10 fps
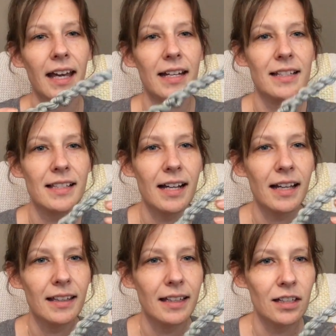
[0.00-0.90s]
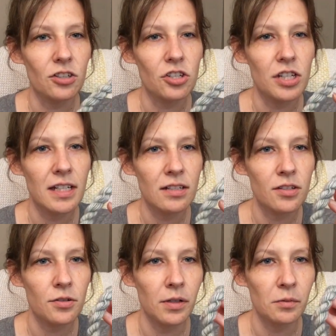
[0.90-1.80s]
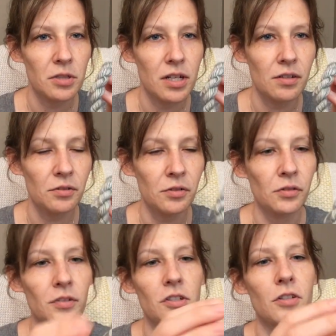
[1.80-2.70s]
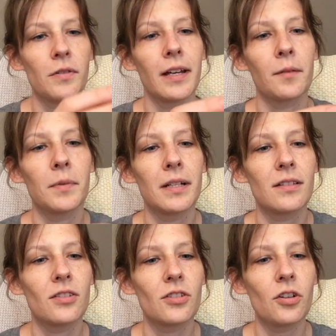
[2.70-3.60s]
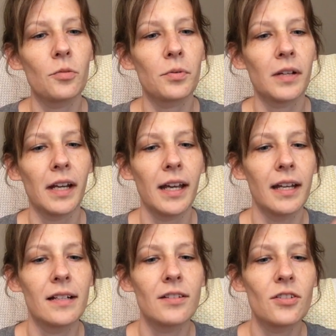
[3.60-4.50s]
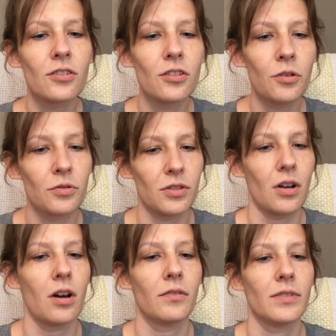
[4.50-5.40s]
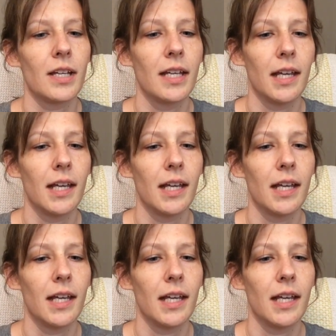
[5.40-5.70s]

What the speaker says: And it's got like a sheen to it, which I don't know if it's showing up, but it's so pretty and it's so soft.